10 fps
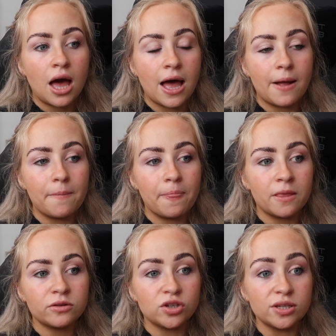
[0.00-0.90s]

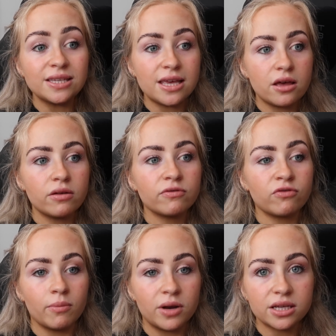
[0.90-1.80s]
to see
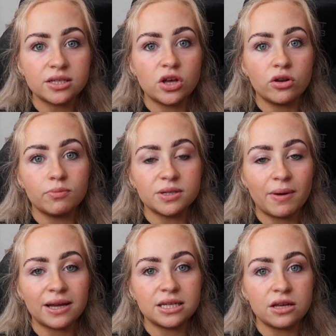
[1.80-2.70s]
it from an external
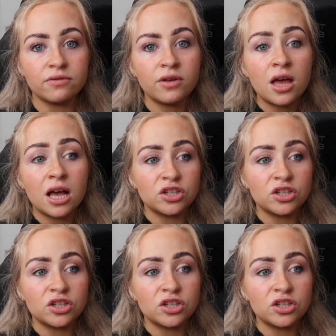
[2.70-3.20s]
perspective,